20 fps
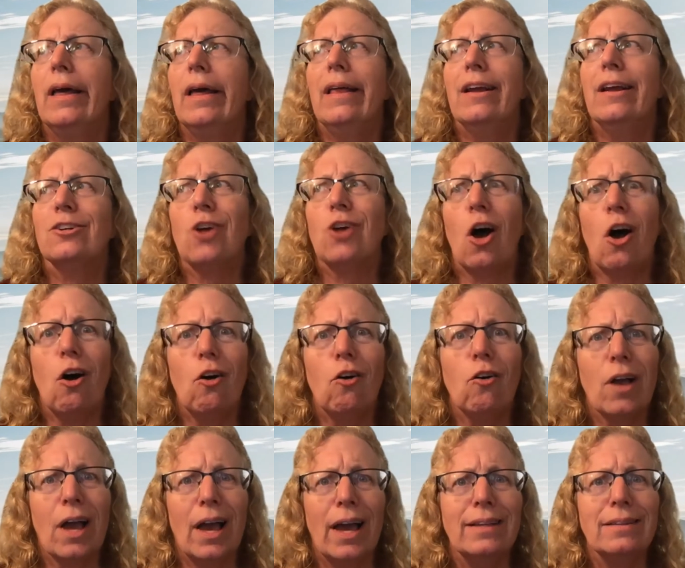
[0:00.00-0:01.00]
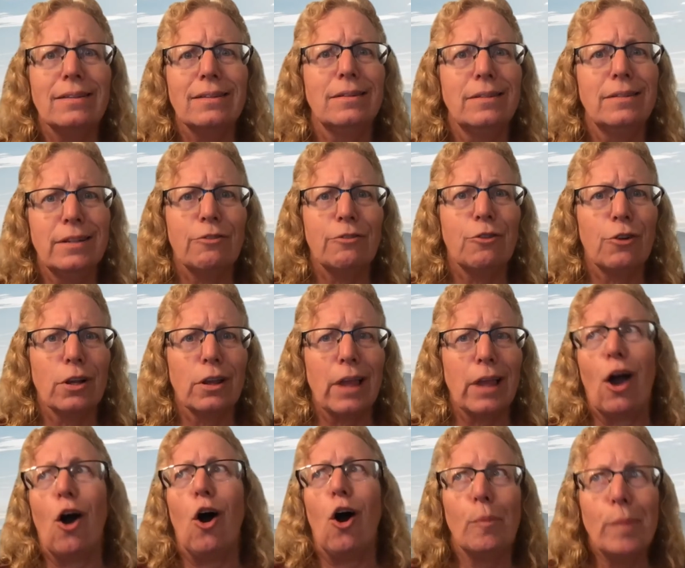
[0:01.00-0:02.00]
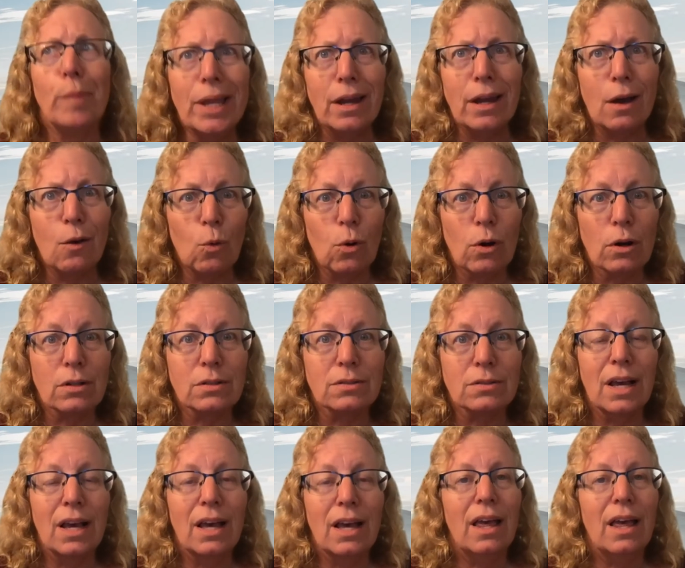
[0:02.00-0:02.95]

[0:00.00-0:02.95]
There's all kinds of different like hobby networks.